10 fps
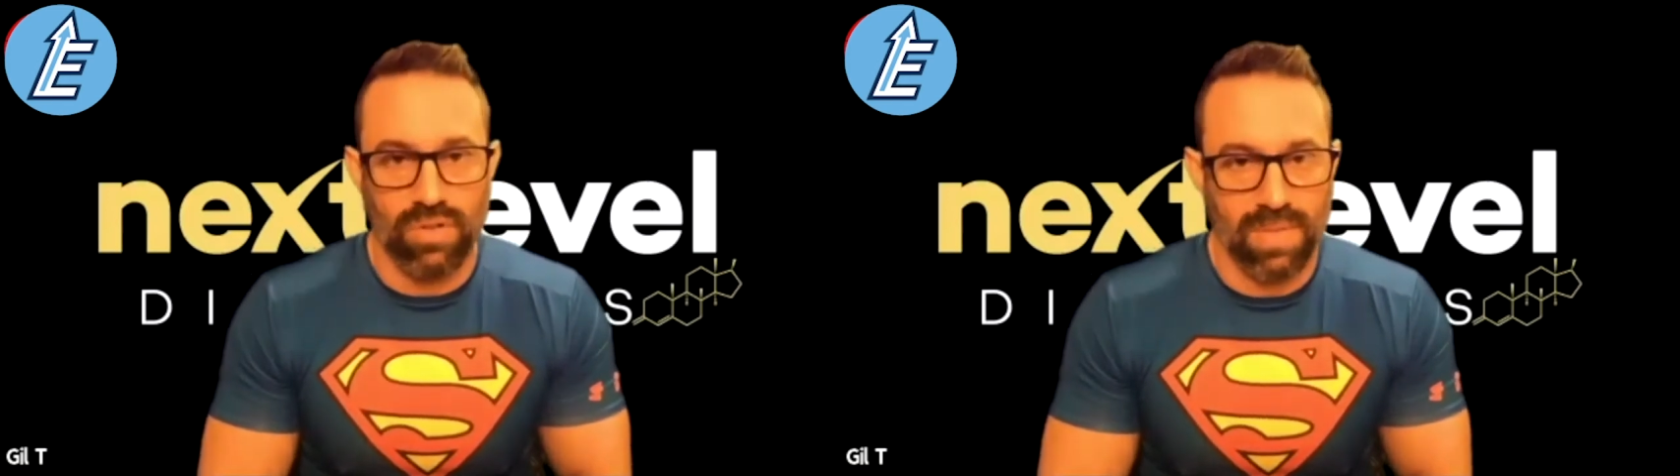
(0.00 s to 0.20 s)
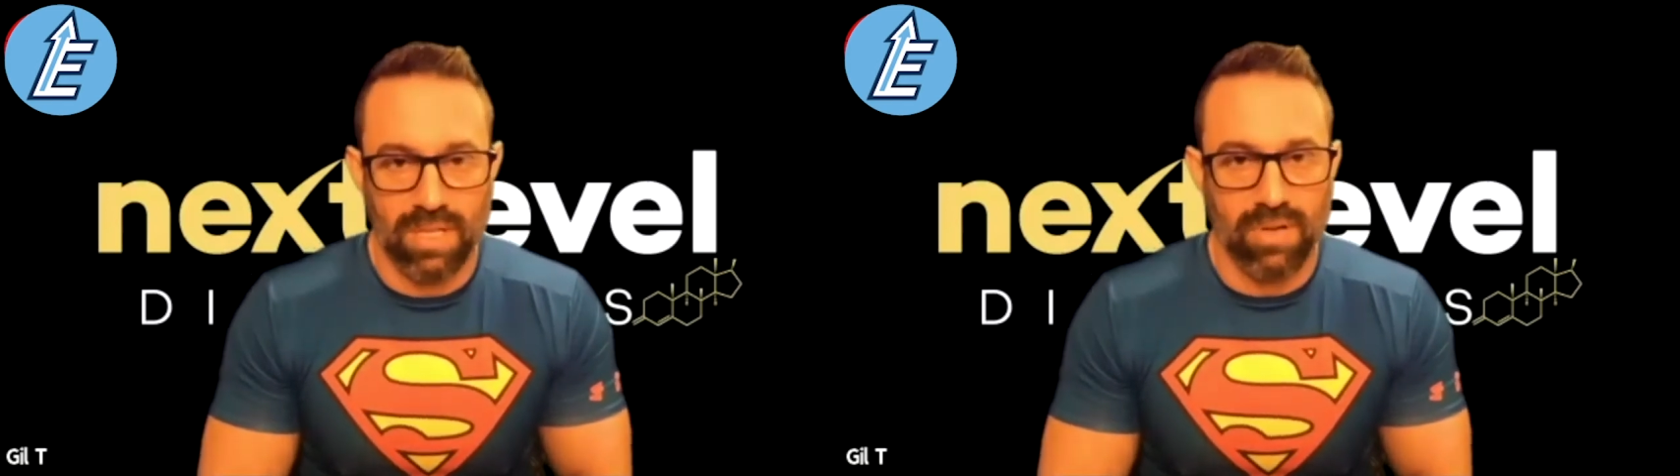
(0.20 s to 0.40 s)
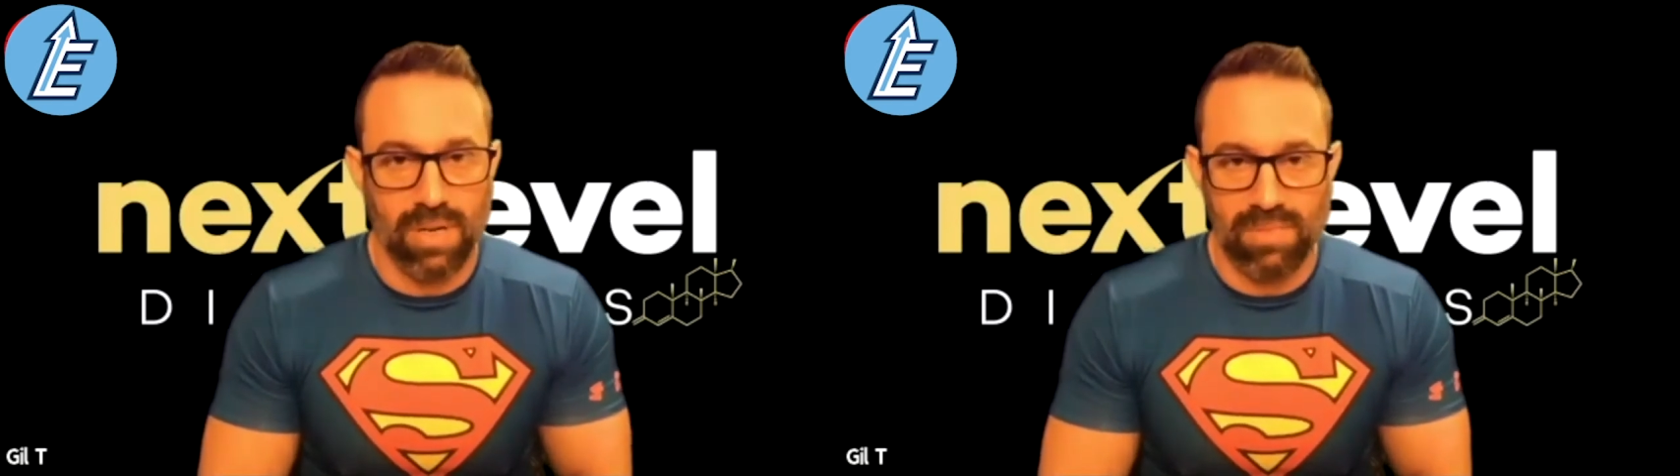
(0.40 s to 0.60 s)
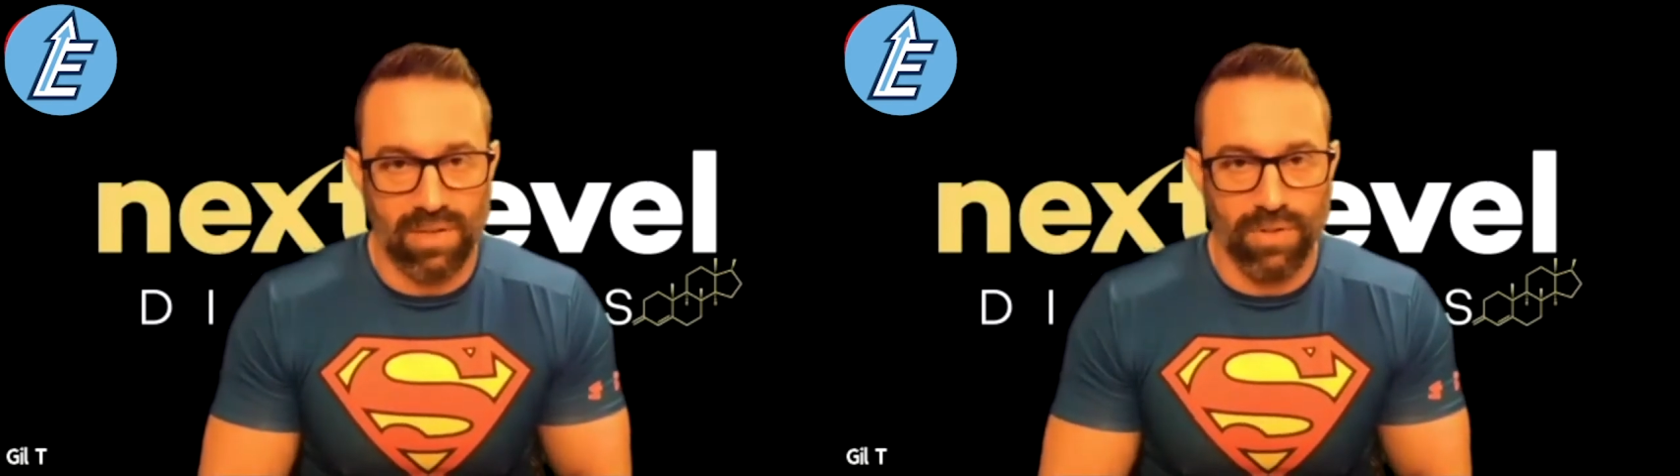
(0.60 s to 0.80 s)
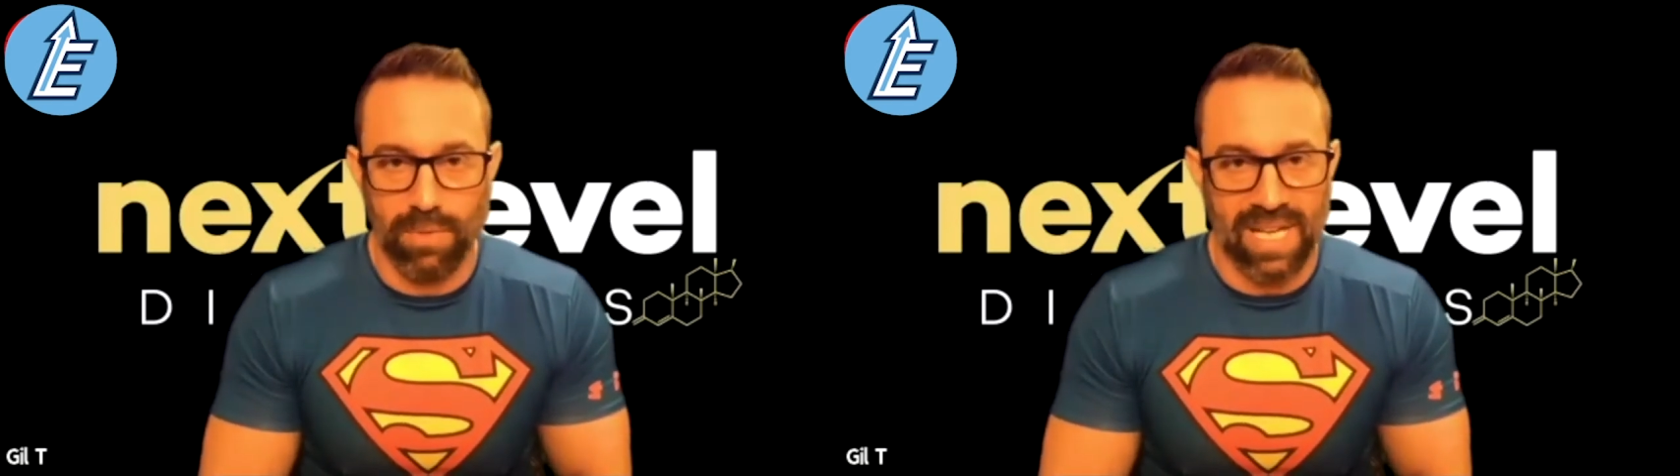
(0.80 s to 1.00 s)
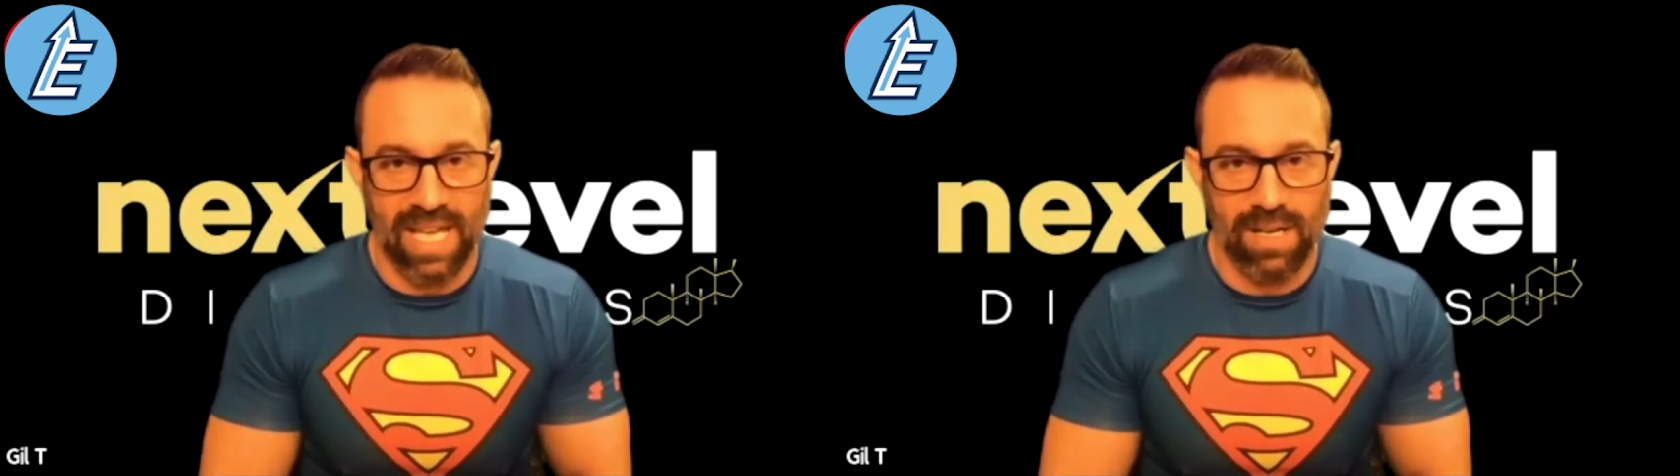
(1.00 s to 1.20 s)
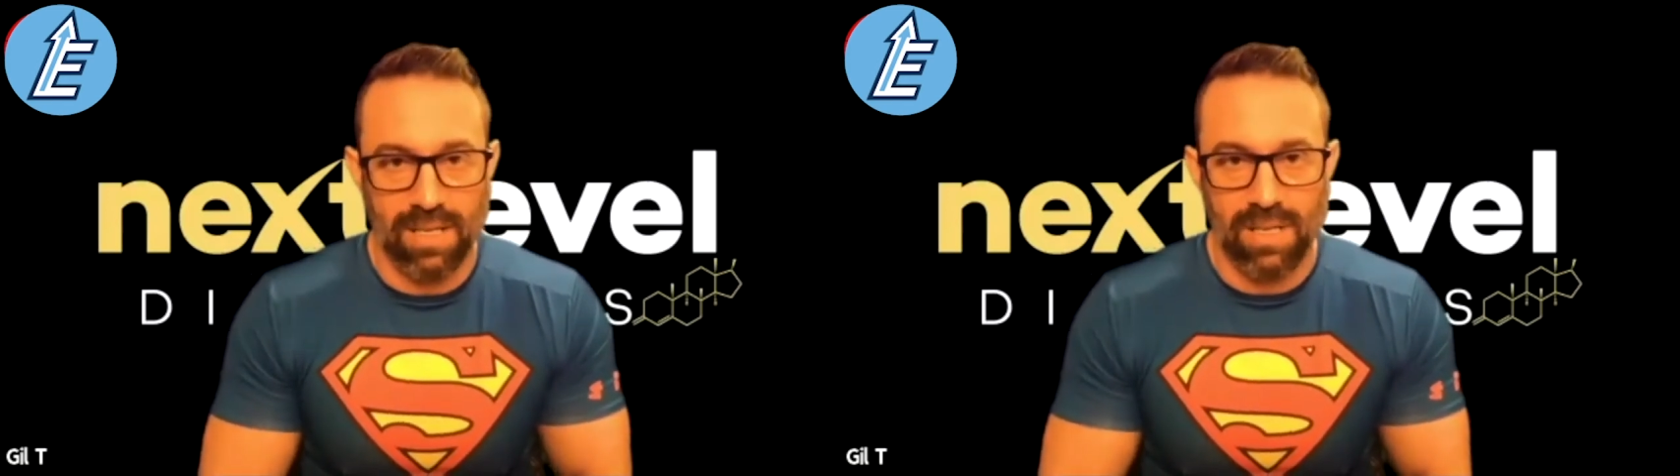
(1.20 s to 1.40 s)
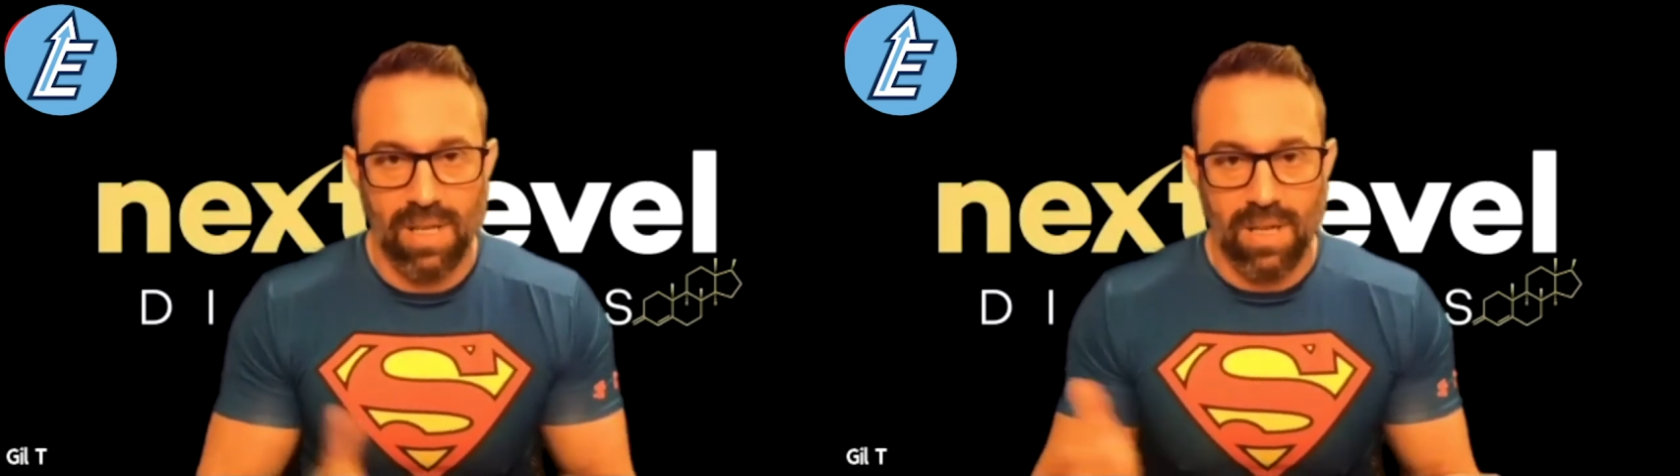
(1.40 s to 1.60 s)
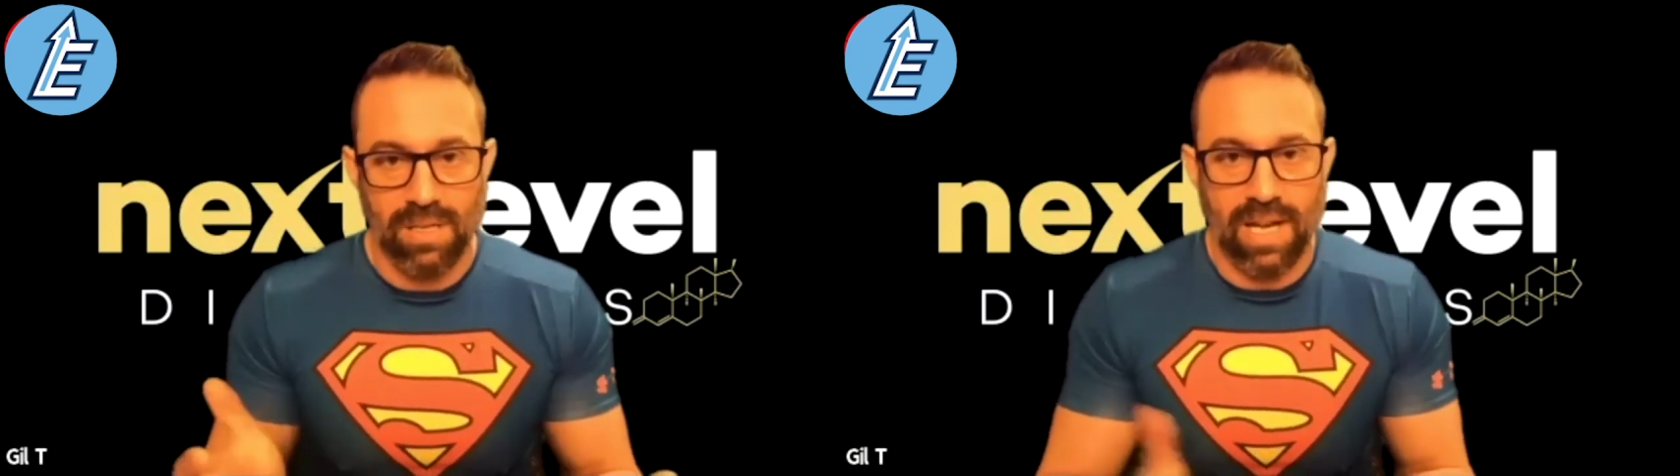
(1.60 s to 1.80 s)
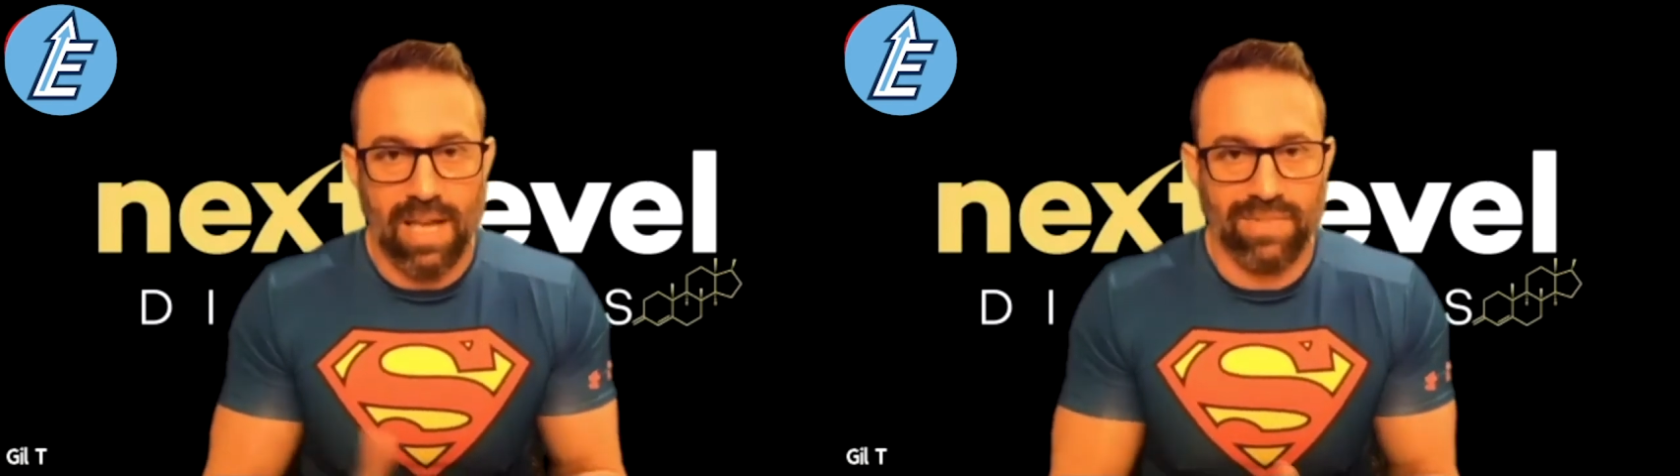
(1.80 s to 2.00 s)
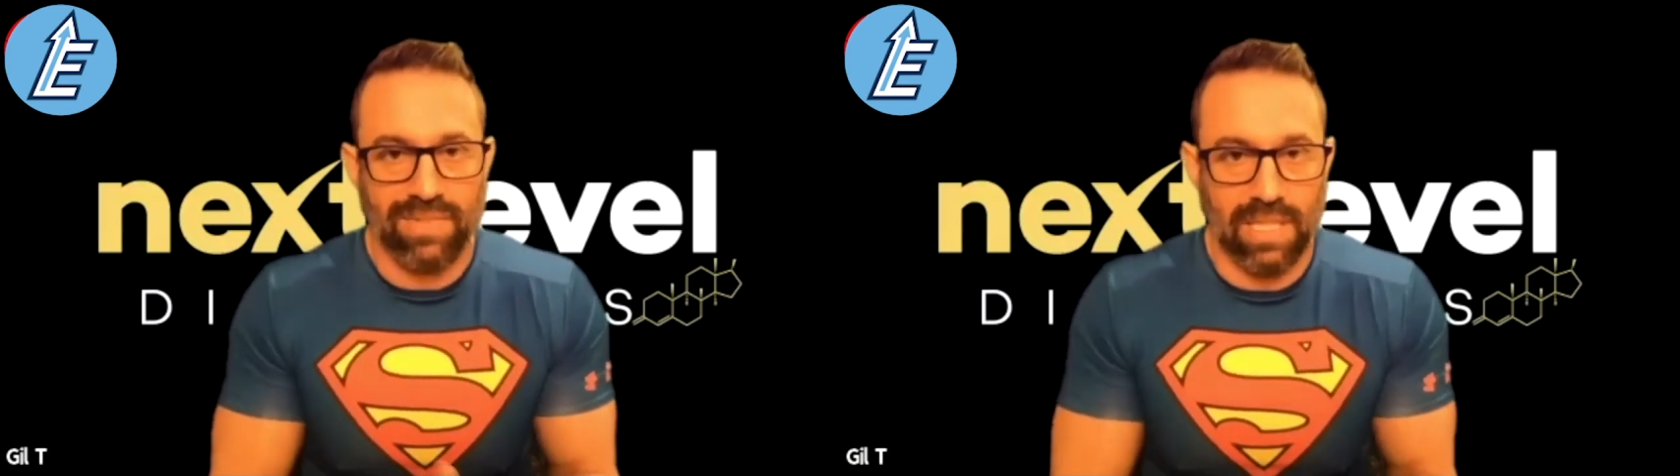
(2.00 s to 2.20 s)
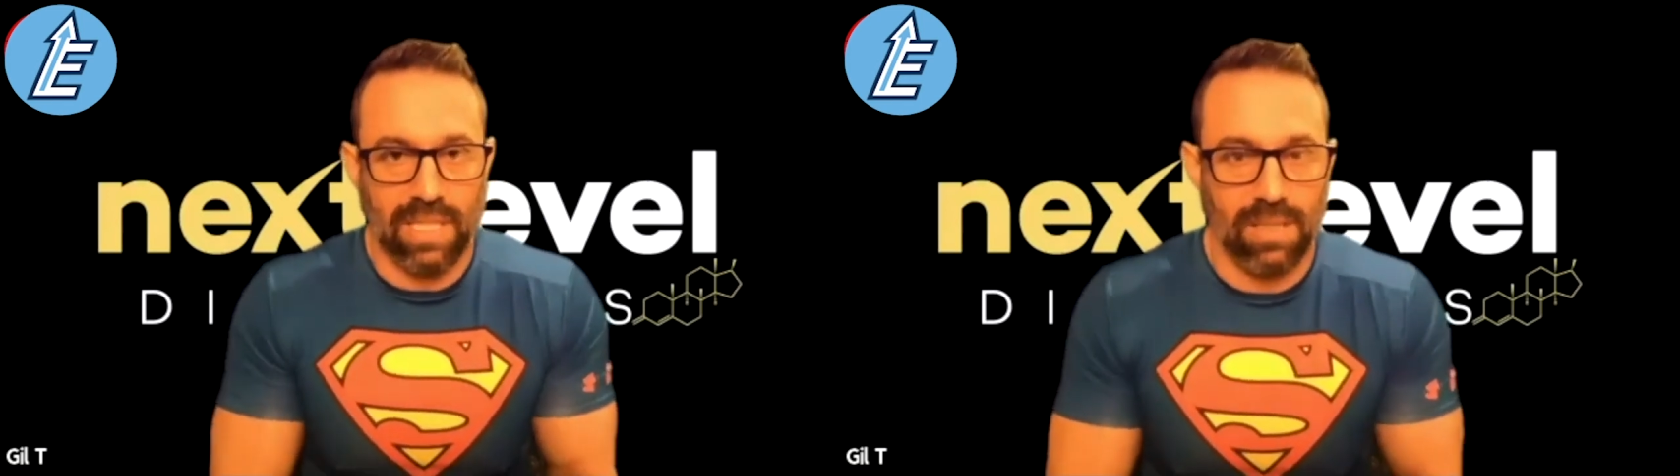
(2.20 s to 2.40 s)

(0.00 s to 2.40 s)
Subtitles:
milligrams in a full banana. You'd have to eat